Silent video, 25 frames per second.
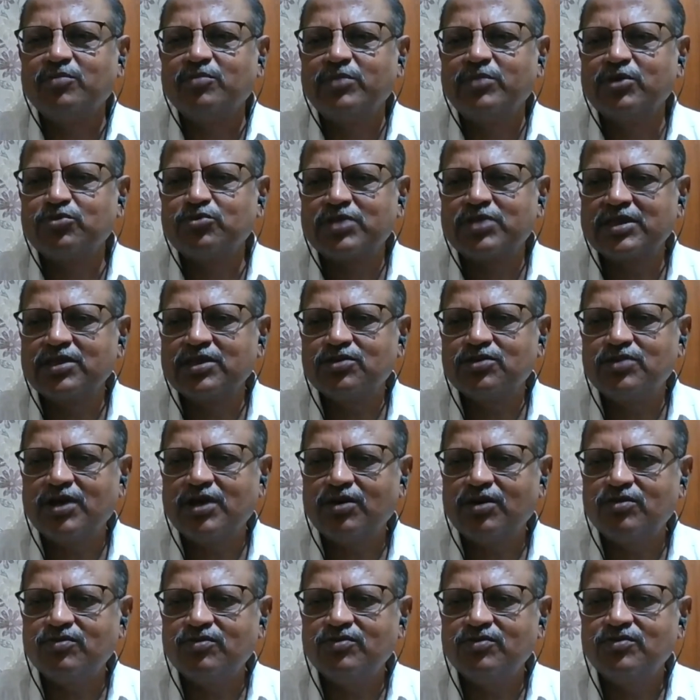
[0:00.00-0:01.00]
I'm muting you
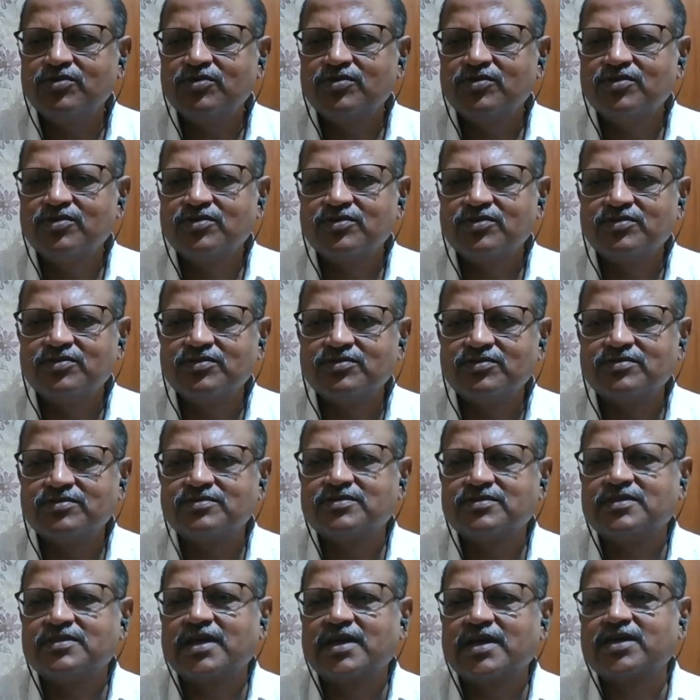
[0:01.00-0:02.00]
now.
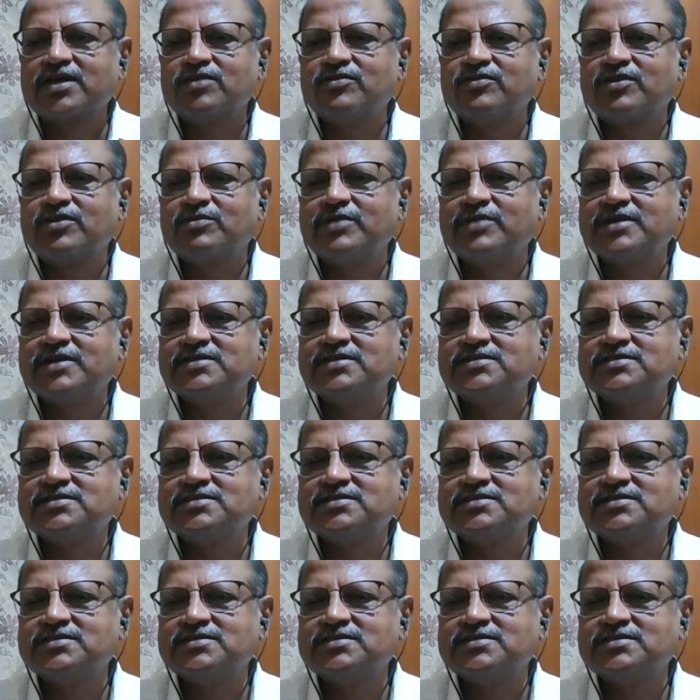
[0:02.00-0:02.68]
Thank you very much.